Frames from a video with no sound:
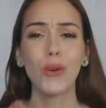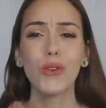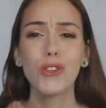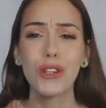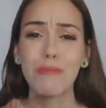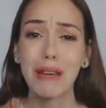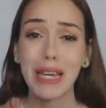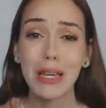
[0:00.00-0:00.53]
Food
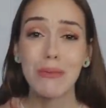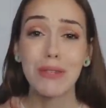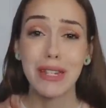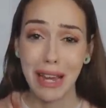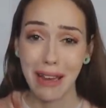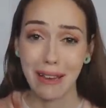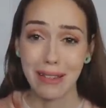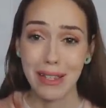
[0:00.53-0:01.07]
should make you
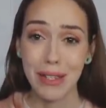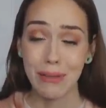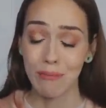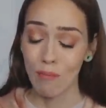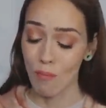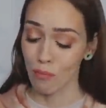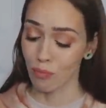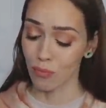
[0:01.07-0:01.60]
dance.
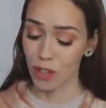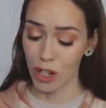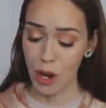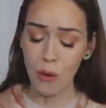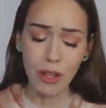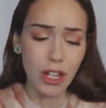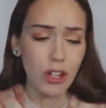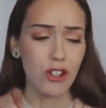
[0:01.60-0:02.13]
You
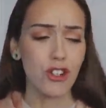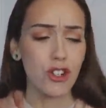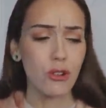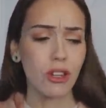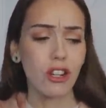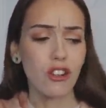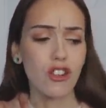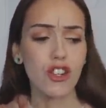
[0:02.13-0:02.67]
know, like you should
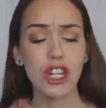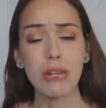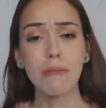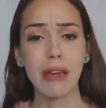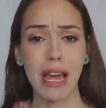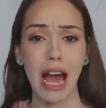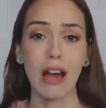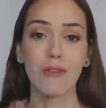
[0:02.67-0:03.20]
do a little
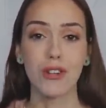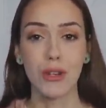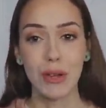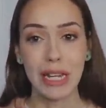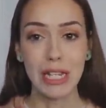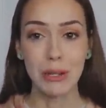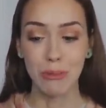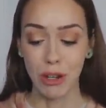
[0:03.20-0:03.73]
shimmy after you
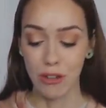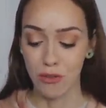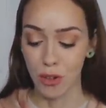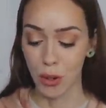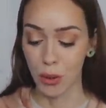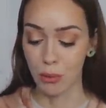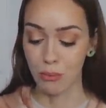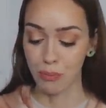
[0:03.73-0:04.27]
eat some good
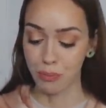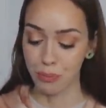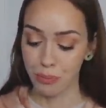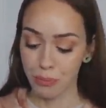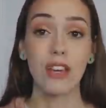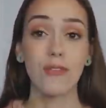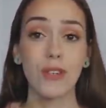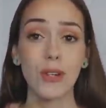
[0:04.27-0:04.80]
food.
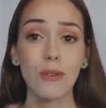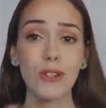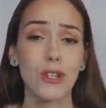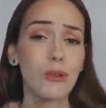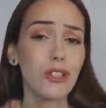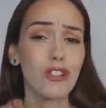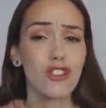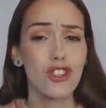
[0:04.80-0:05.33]
If you don't
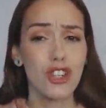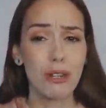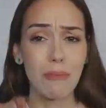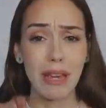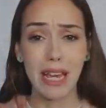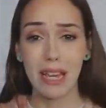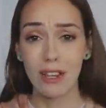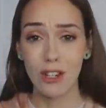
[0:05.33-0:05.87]
do a little
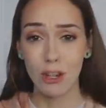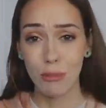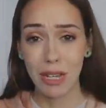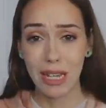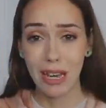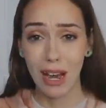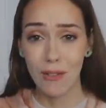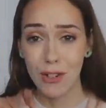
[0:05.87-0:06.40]
shimmy,
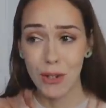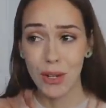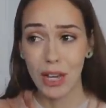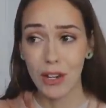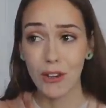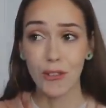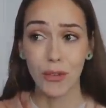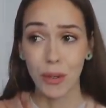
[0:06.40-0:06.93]
shimmy after you
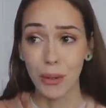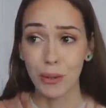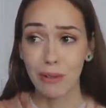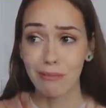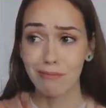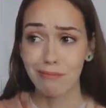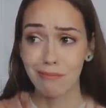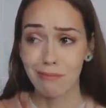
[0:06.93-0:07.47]
get your
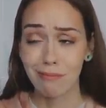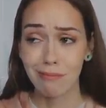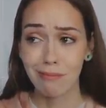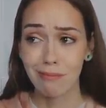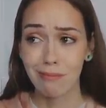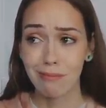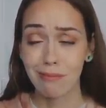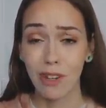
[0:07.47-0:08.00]
food,
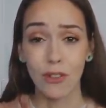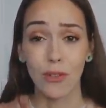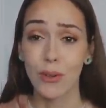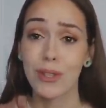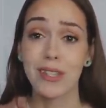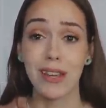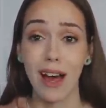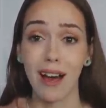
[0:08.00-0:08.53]
your
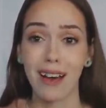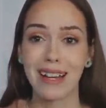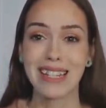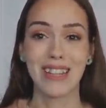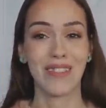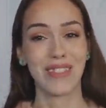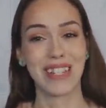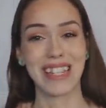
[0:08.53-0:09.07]
food
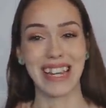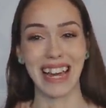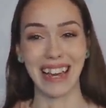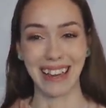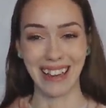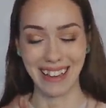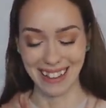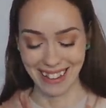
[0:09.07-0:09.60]
sucks, I'm just
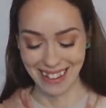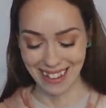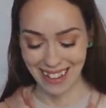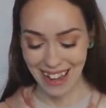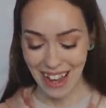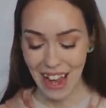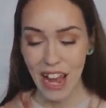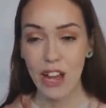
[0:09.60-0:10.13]
saying.
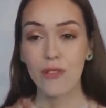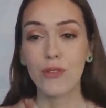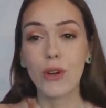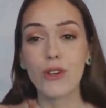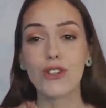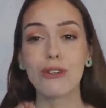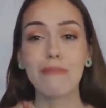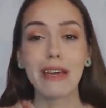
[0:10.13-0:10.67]

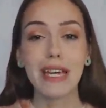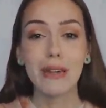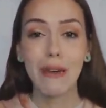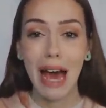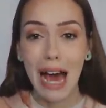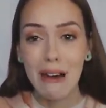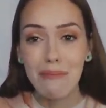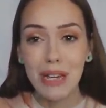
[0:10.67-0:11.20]
Food should make you
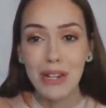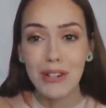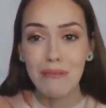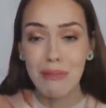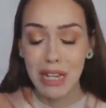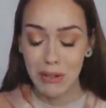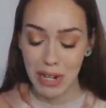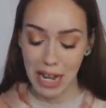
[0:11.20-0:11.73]
happy, it
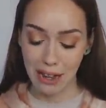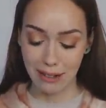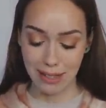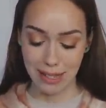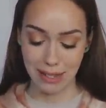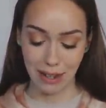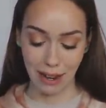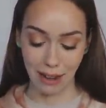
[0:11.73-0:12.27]
should make you
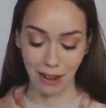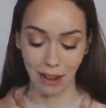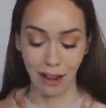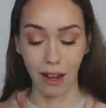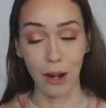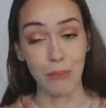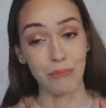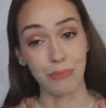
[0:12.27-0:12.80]
dance. And
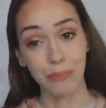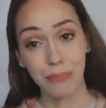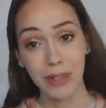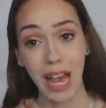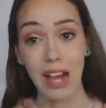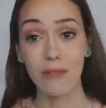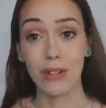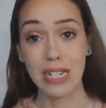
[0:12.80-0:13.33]
um,
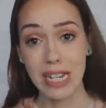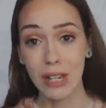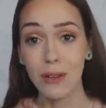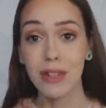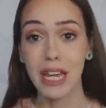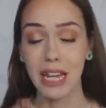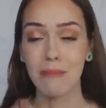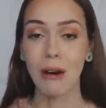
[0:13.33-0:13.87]
every
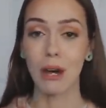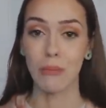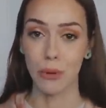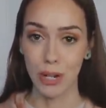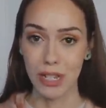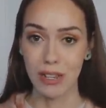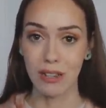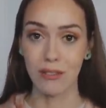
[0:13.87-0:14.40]
single thing about
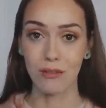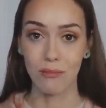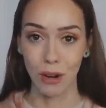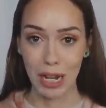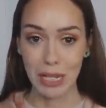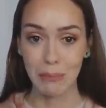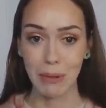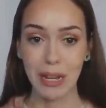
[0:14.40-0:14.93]
prison
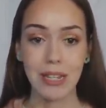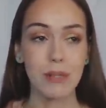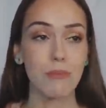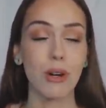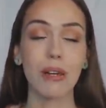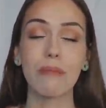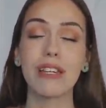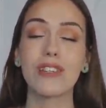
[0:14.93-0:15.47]
recipes
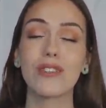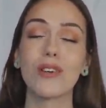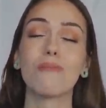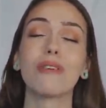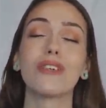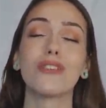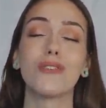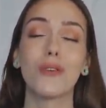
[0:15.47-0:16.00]
bring me so
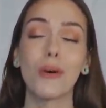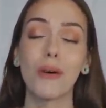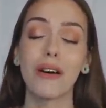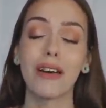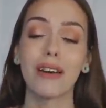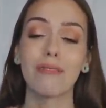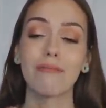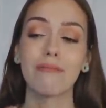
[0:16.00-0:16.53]
much
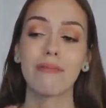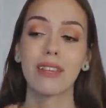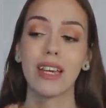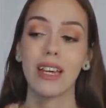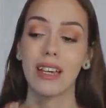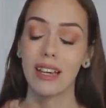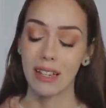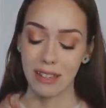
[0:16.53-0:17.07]
joy.
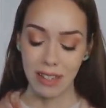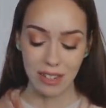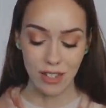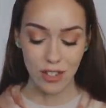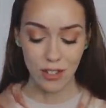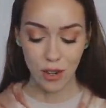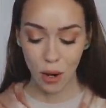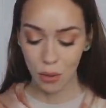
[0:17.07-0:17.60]

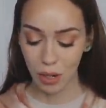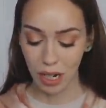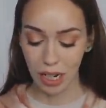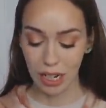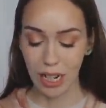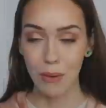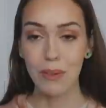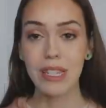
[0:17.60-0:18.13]
It's so
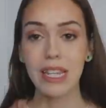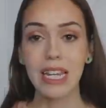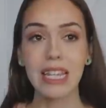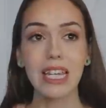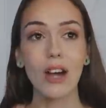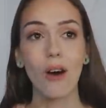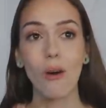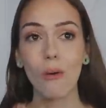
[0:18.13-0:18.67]
good. It was like
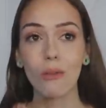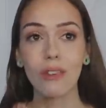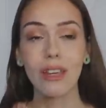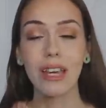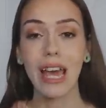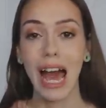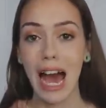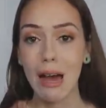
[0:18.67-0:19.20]
the
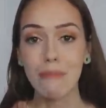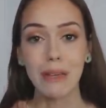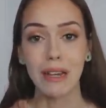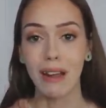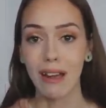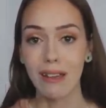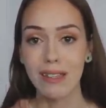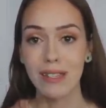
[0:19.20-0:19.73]
only
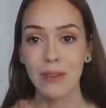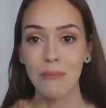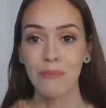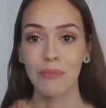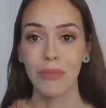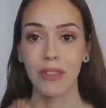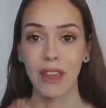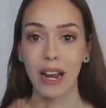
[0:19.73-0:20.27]
happiness
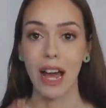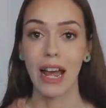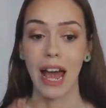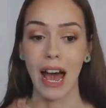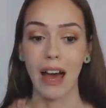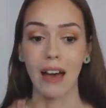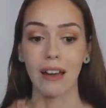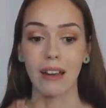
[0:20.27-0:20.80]
that I
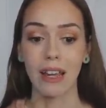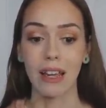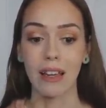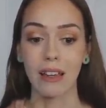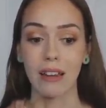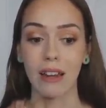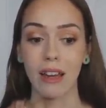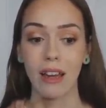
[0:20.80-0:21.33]
had
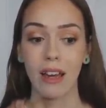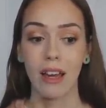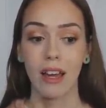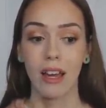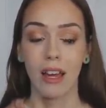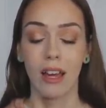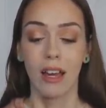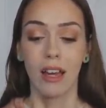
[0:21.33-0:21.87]
in
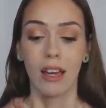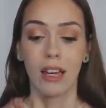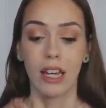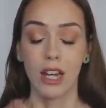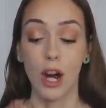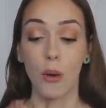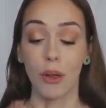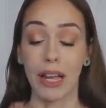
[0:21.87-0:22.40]

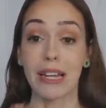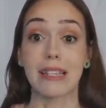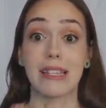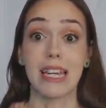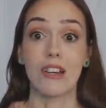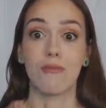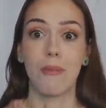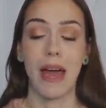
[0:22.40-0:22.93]
you know, like a
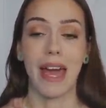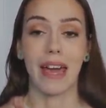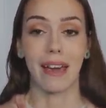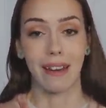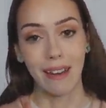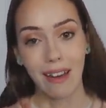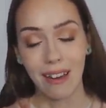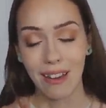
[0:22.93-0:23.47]
sea of
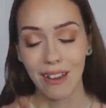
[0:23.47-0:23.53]
pain.